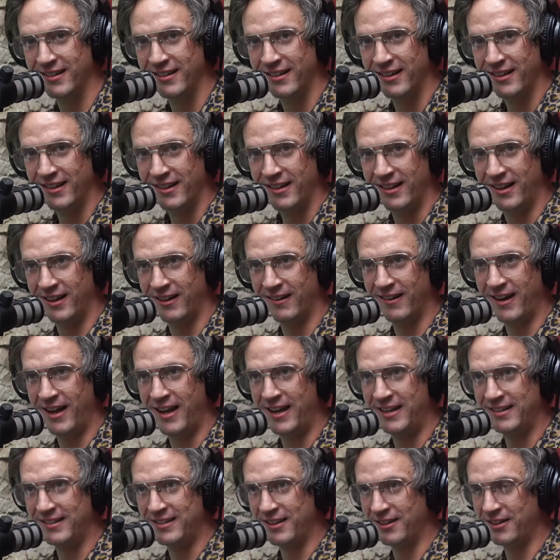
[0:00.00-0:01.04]
All
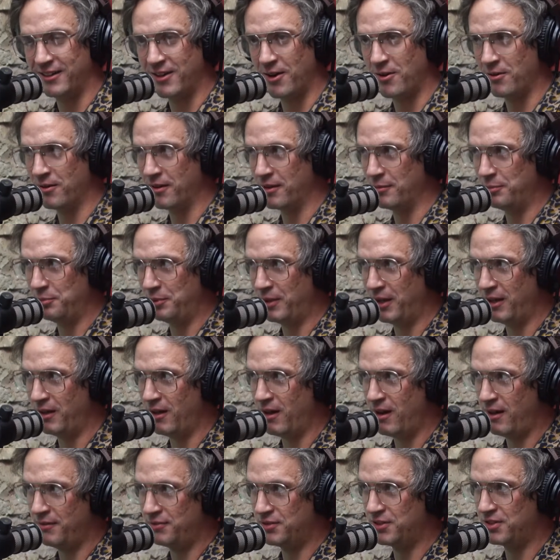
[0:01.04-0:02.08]
right, they're going to the
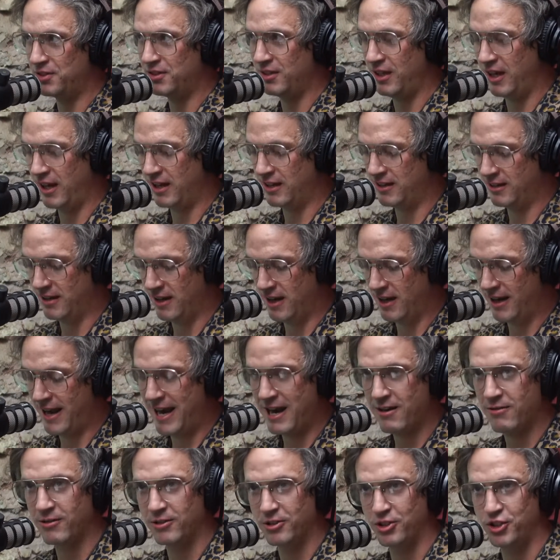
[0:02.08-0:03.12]
playoffs, and
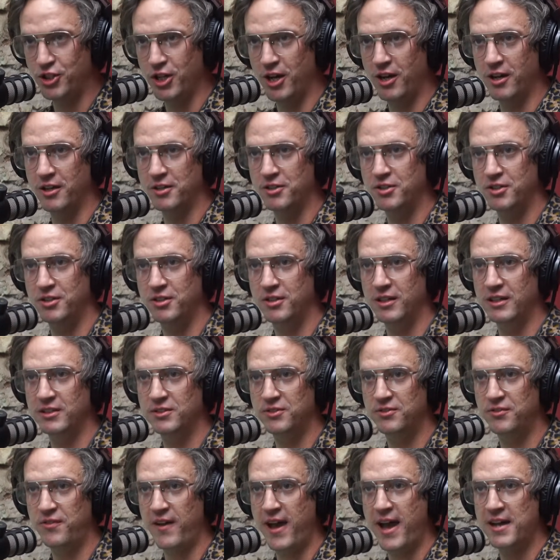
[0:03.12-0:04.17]
Aaron Judge
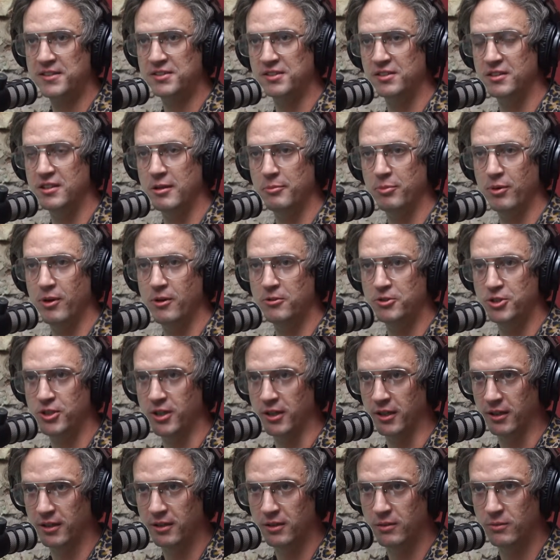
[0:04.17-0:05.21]
is fastly
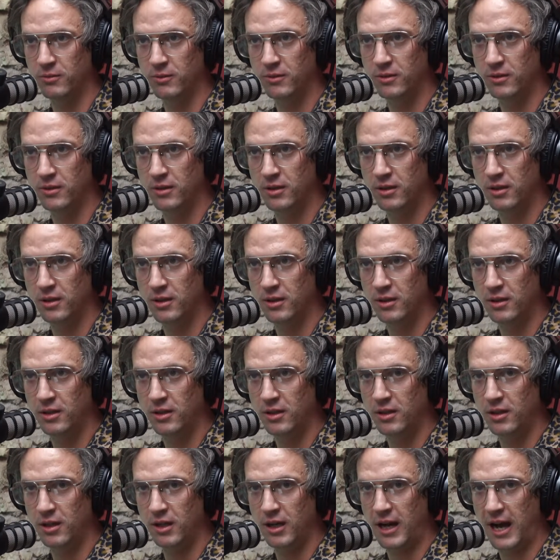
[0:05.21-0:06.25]
approaching. Oh yeah,
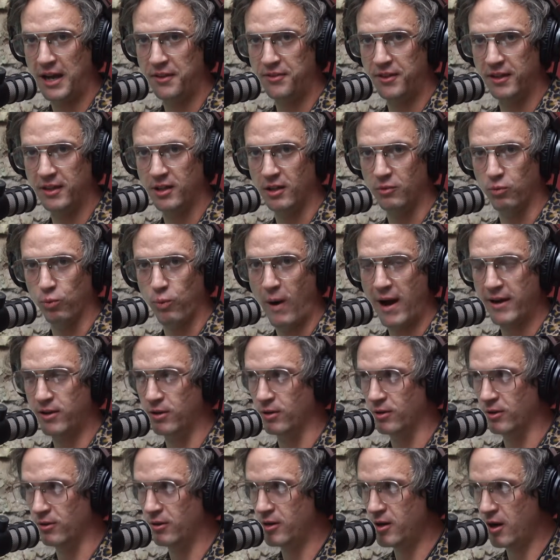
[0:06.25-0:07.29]
I think a
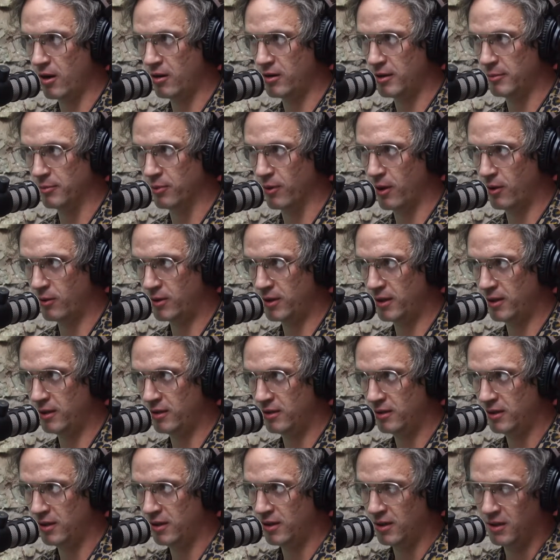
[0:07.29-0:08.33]
record, or he already broke it.
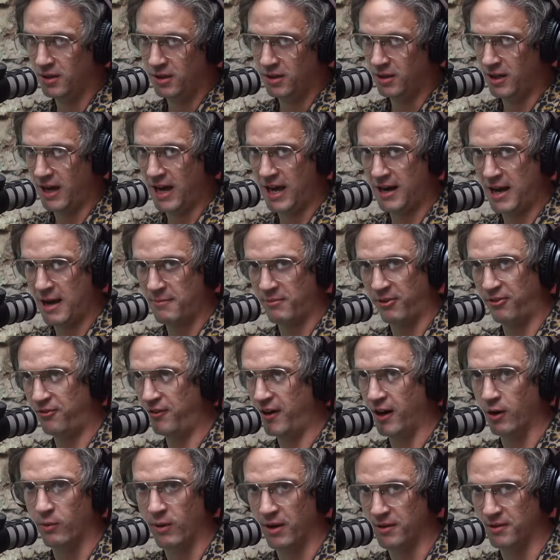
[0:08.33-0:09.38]
I'm a
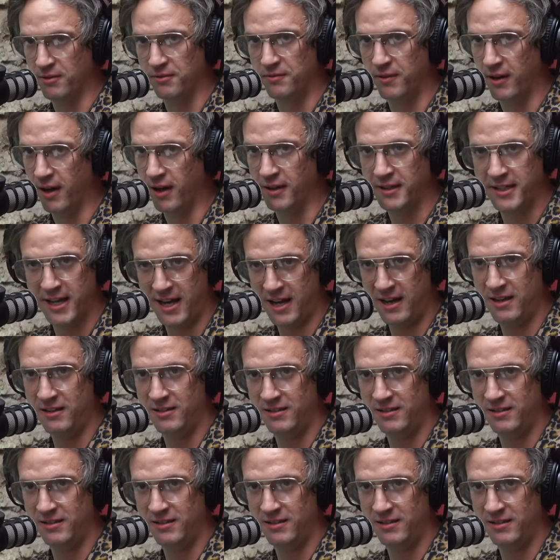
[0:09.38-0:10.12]
fair weather fan. Yeah.